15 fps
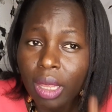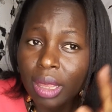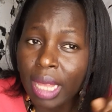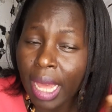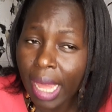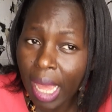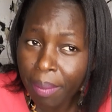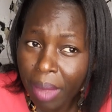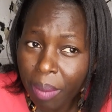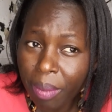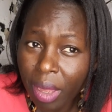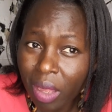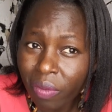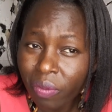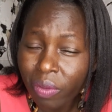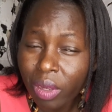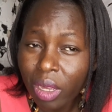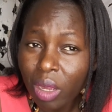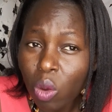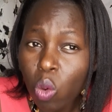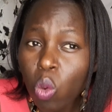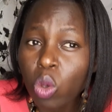The MMF
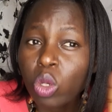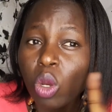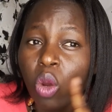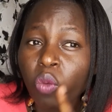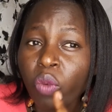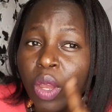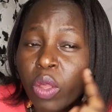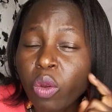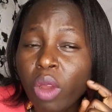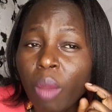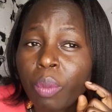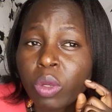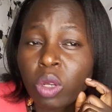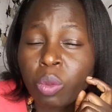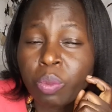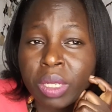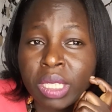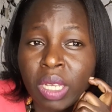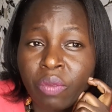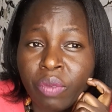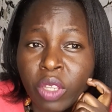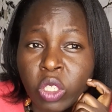will offer you capital
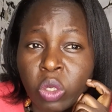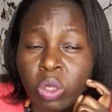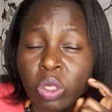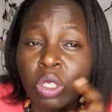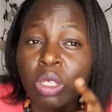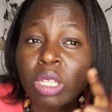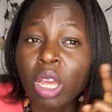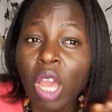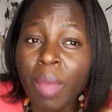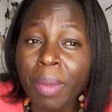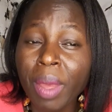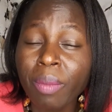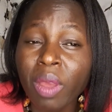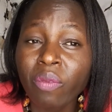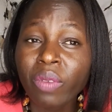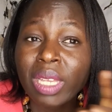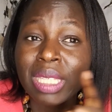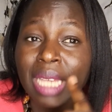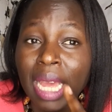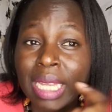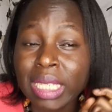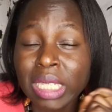preservation. So the MMF
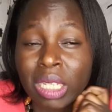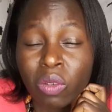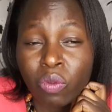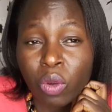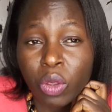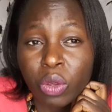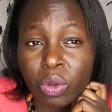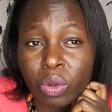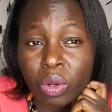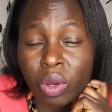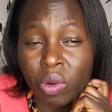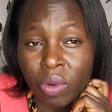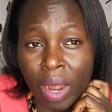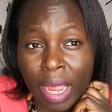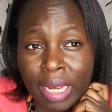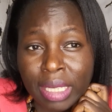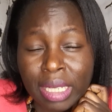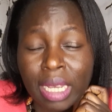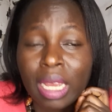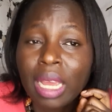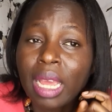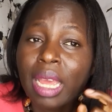is ideal for you, right?
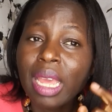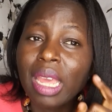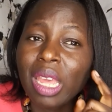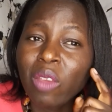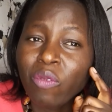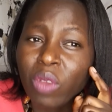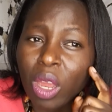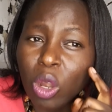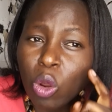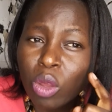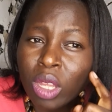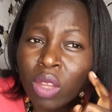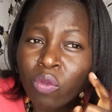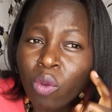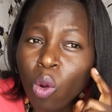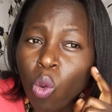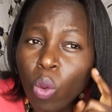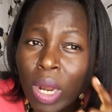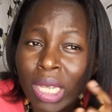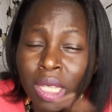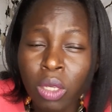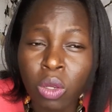If you're looking for
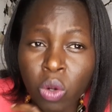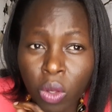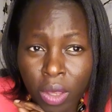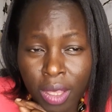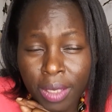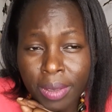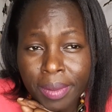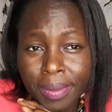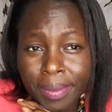wealth growth,